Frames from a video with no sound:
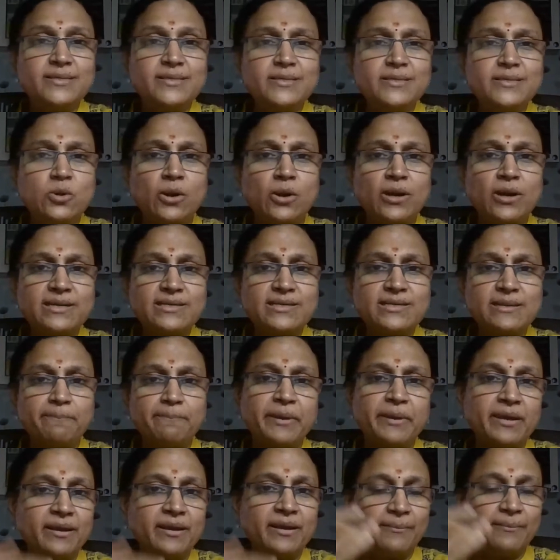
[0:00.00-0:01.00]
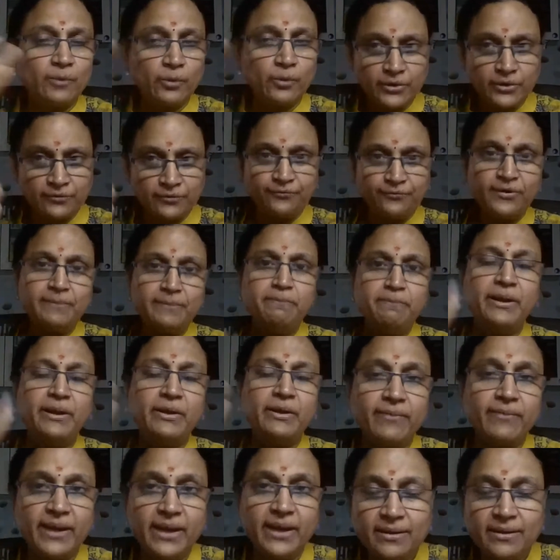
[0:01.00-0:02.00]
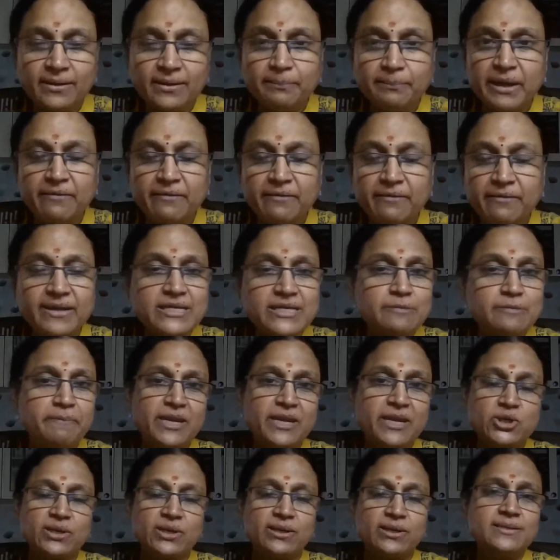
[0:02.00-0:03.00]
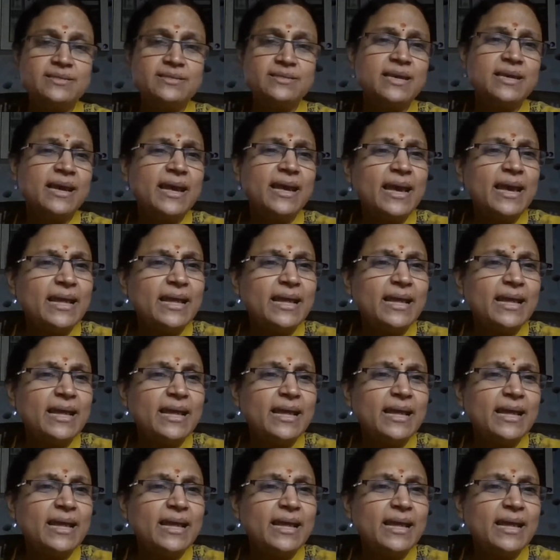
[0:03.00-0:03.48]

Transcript: This is called as the pier. I'm going to flip between the previous page and this.